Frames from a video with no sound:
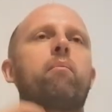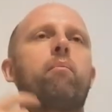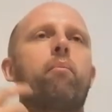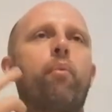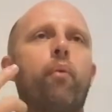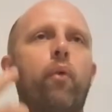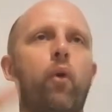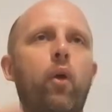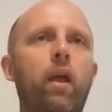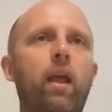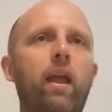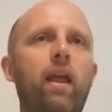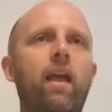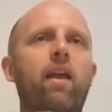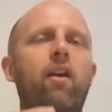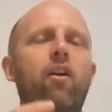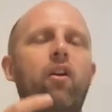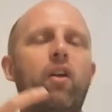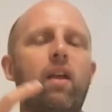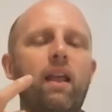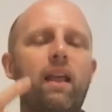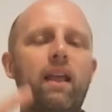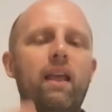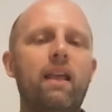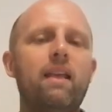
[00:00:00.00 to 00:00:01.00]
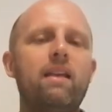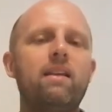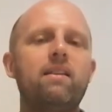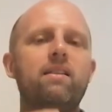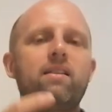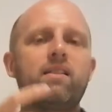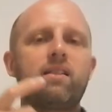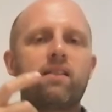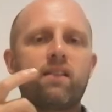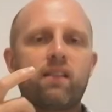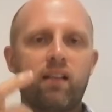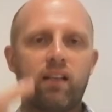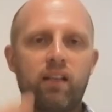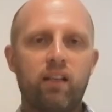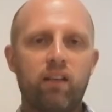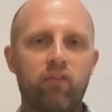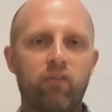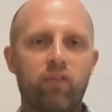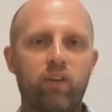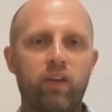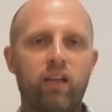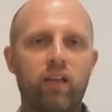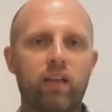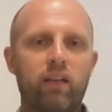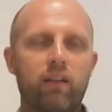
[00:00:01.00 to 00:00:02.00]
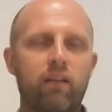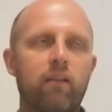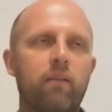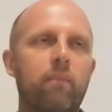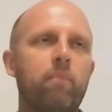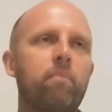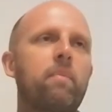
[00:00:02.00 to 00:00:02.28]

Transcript: prayer is significant